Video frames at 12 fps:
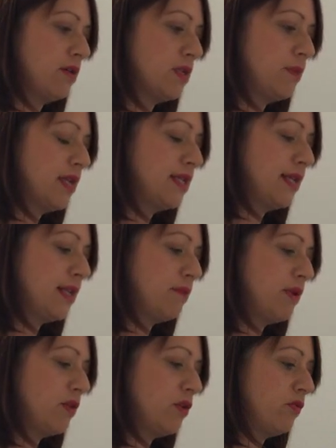it'll depend a little
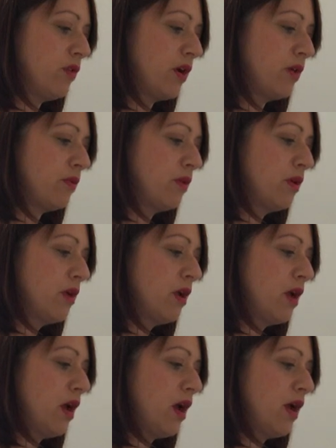bit on your own.
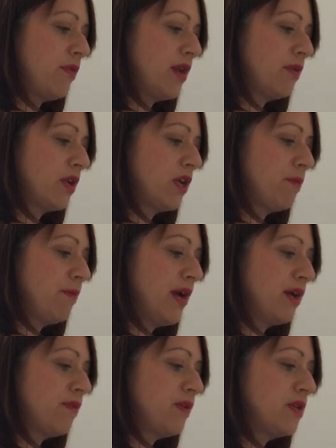And then I'm going to go
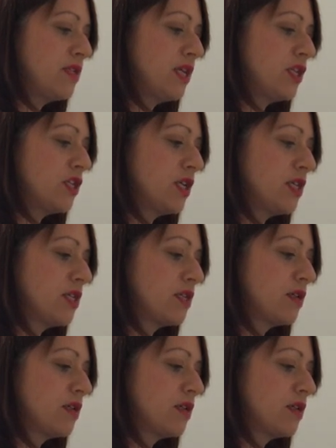back a few stitches,